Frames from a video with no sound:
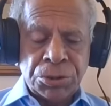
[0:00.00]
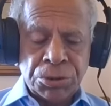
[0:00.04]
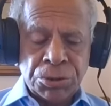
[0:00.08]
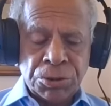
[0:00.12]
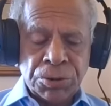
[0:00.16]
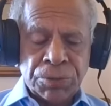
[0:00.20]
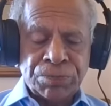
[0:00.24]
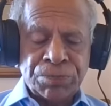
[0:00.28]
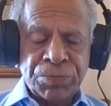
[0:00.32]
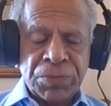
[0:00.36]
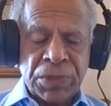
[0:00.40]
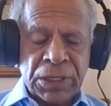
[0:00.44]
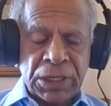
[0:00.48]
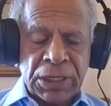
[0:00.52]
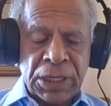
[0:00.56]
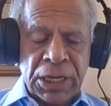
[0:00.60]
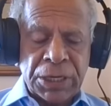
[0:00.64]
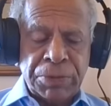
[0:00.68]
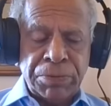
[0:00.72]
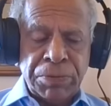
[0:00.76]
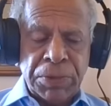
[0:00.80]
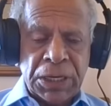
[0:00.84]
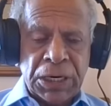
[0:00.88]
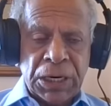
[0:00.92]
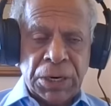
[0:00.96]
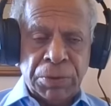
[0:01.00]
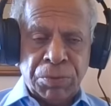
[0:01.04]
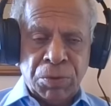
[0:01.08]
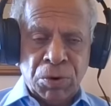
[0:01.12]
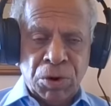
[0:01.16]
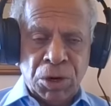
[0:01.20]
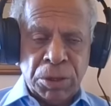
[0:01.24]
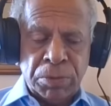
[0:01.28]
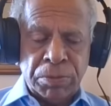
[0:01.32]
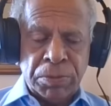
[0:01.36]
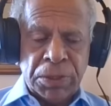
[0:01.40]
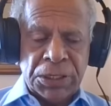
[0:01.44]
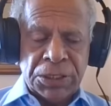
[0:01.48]
to get me an
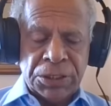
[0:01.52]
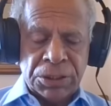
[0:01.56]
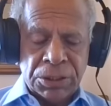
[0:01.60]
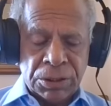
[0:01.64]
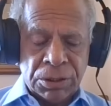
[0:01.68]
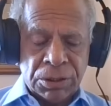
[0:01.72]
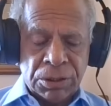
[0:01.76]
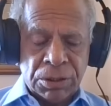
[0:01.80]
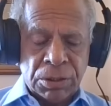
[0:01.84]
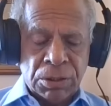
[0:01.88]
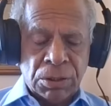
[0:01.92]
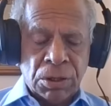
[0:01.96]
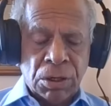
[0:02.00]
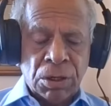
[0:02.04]
appointment